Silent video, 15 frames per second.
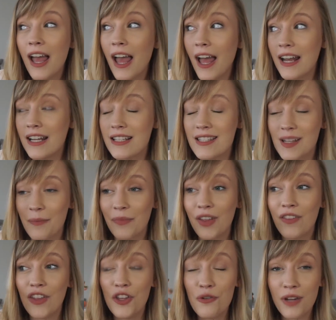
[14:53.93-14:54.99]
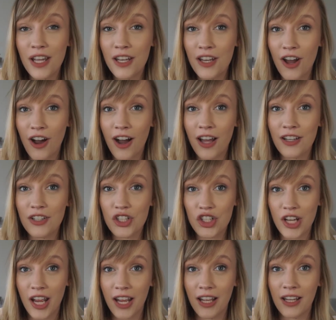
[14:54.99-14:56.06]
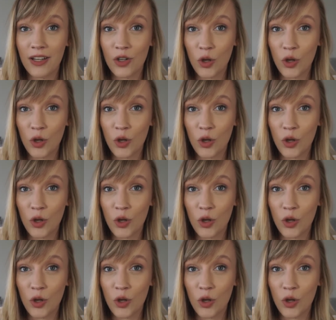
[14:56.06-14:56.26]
and it's something that you cannot shake